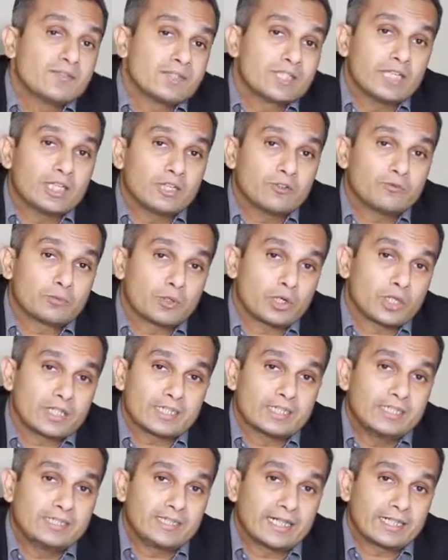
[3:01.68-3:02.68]
set of
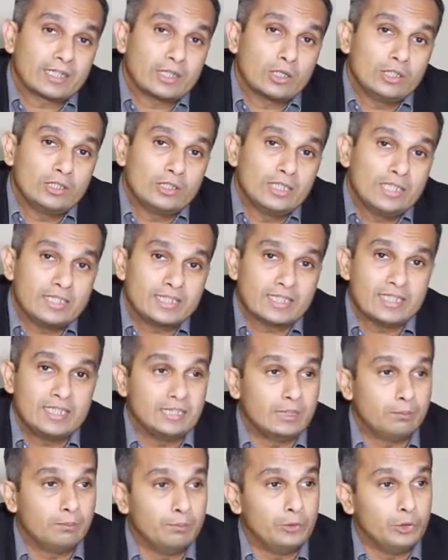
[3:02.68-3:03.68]
products and technologies in
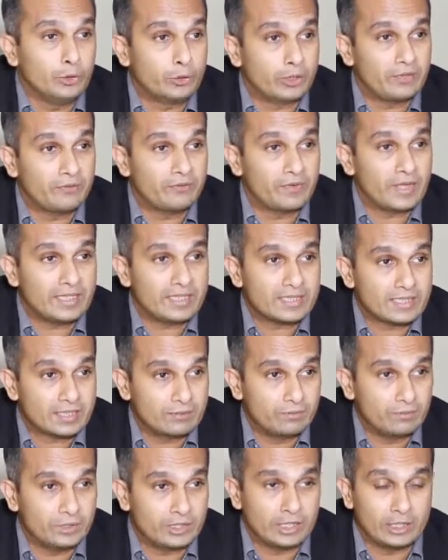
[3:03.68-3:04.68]
the during phase,
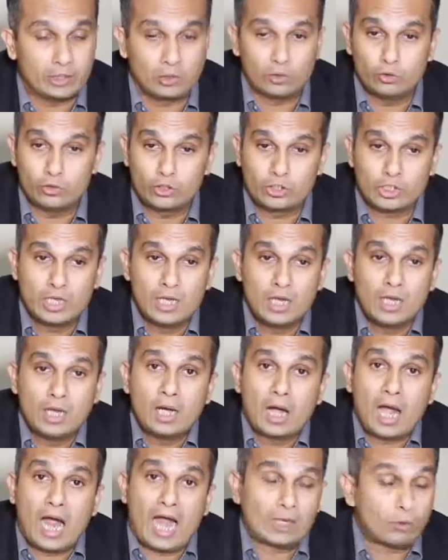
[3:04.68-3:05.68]
which includes
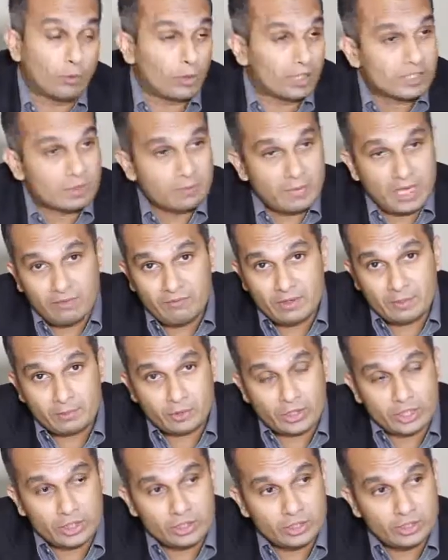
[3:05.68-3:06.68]
advanced malware
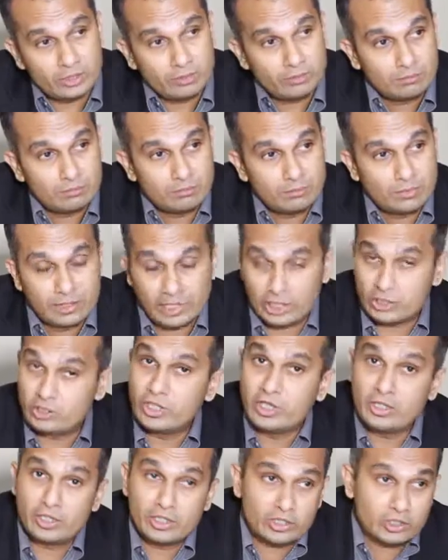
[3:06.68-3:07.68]
protection, next
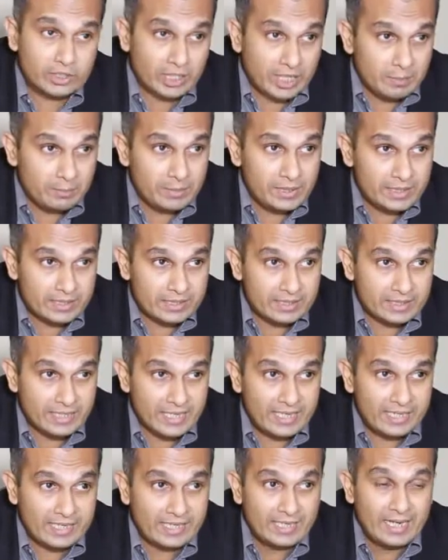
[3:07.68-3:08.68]
generation IPS
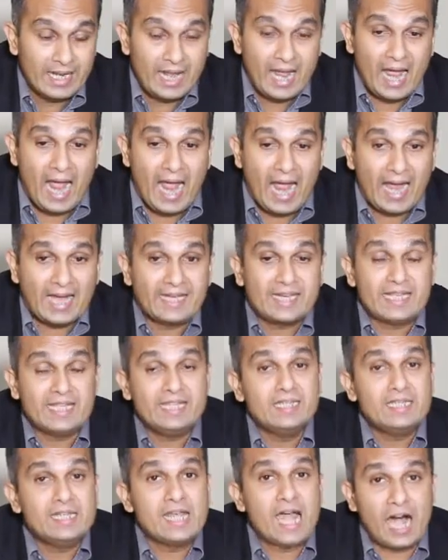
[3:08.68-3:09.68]
again, and
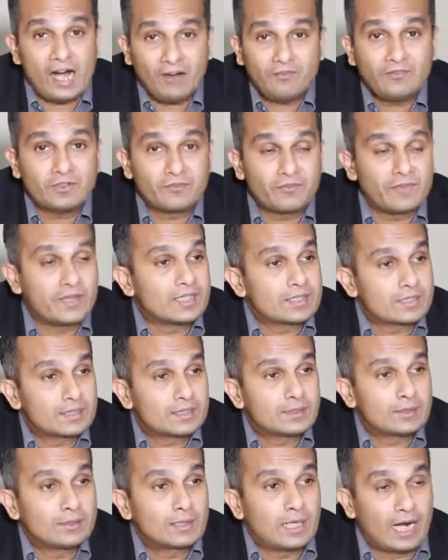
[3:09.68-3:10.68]
in the after phase,
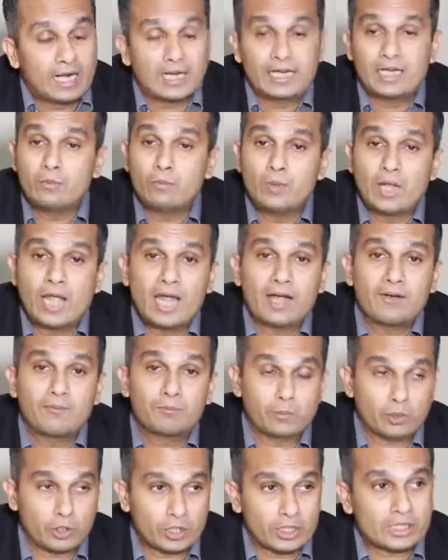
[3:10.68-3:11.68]
again we have
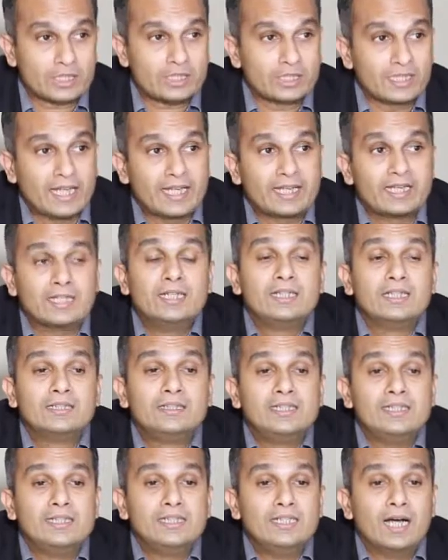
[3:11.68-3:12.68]
products like
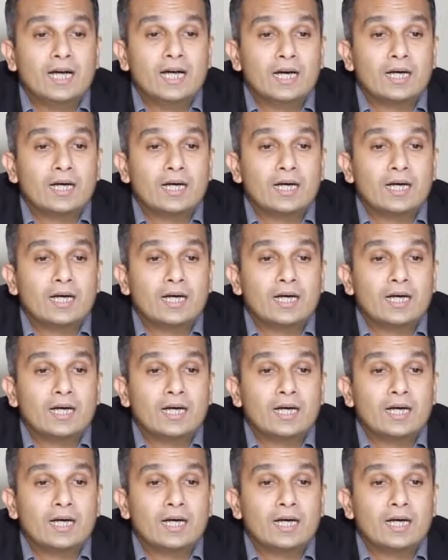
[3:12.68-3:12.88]
the